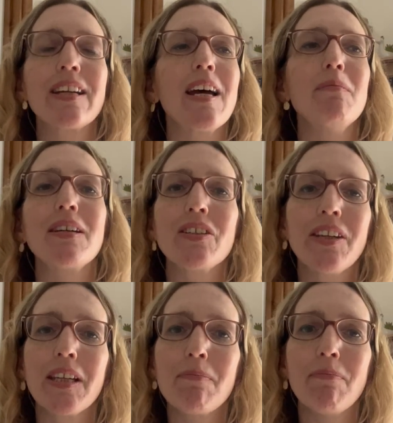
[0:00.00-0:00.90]
as you
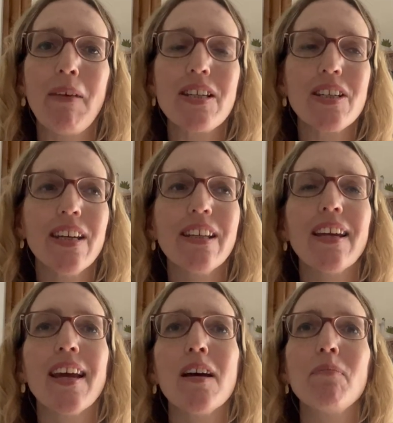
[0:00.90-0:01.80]
can
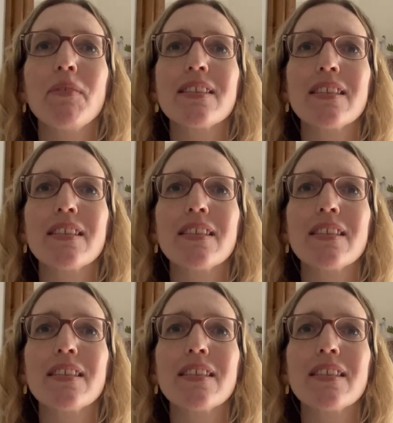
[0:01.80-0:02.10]
imagine,